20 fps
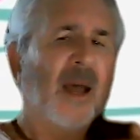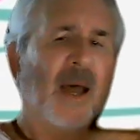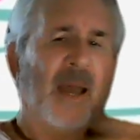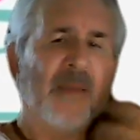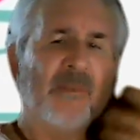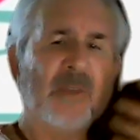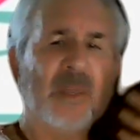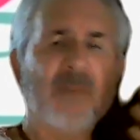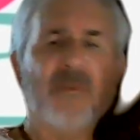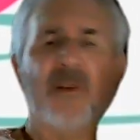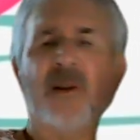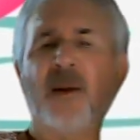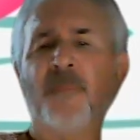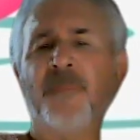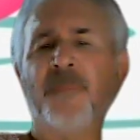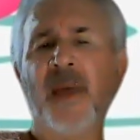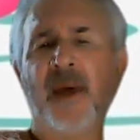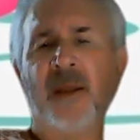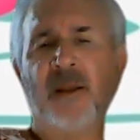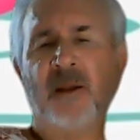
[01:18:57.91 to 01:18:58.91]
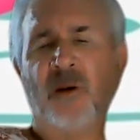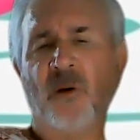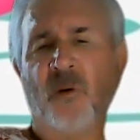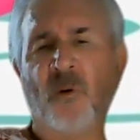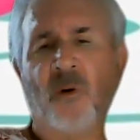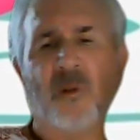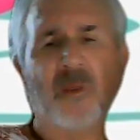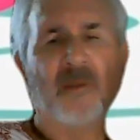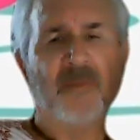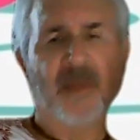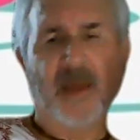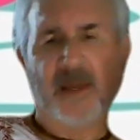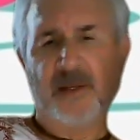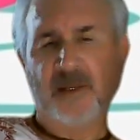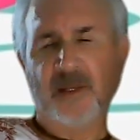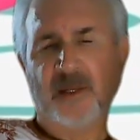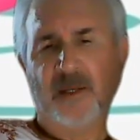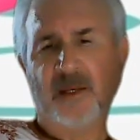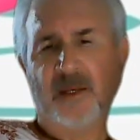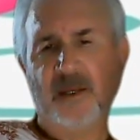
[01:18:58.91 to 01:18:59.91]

I've given up all of that.